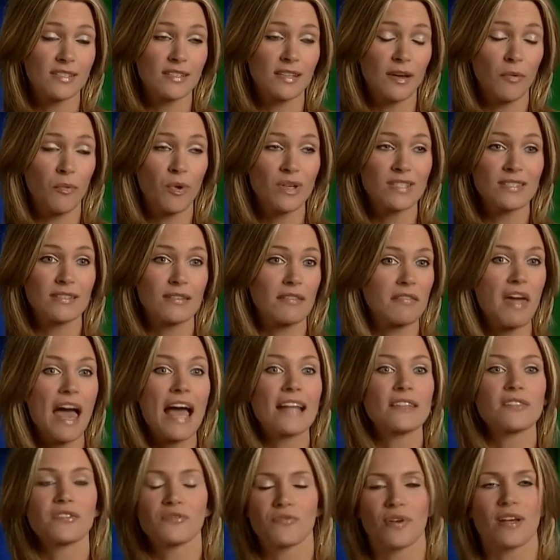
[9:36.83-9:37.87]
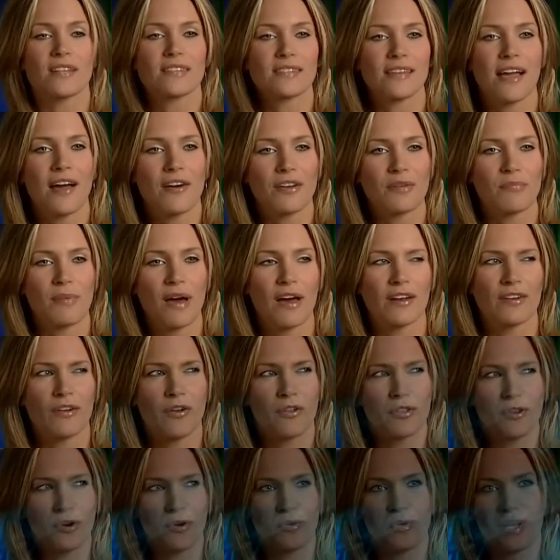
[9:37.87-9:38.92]
I, I, liked it. Uh,
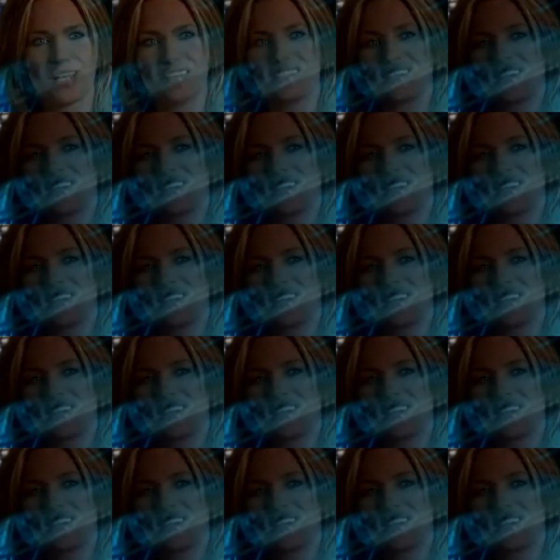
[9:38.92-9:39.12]
I bought